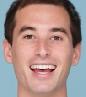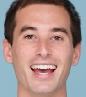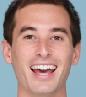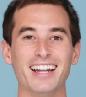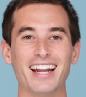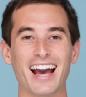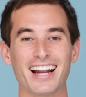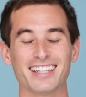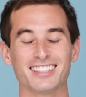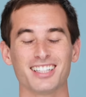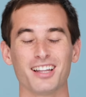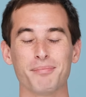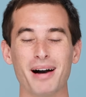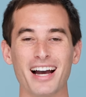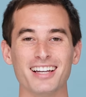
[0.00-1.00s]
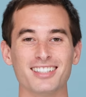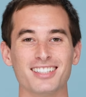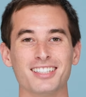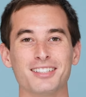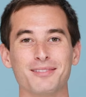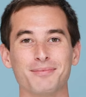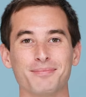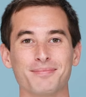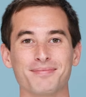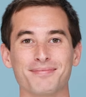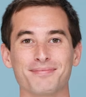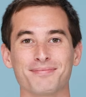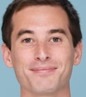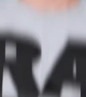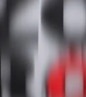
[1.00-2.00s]
And add it to the pile.
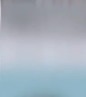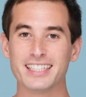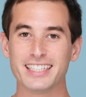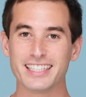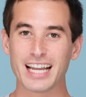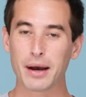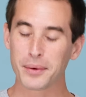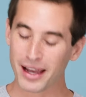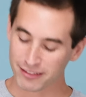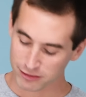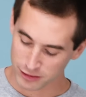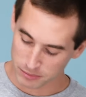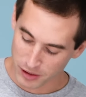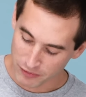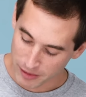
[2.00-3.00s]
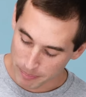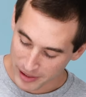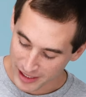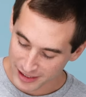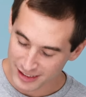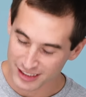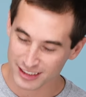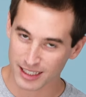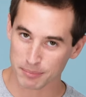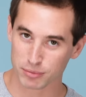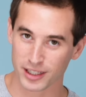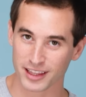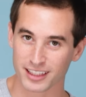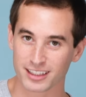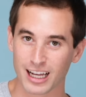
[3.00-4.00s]
Now we have to remove the pin to
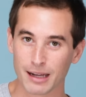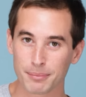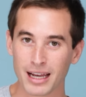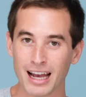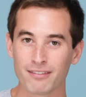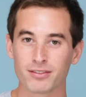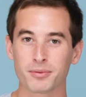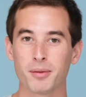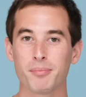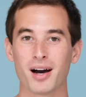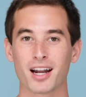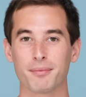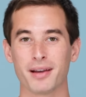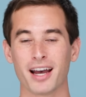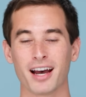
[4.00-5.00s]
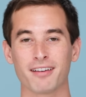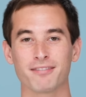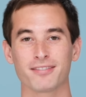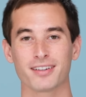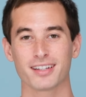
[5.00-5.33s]
separate the top half from the bottom half.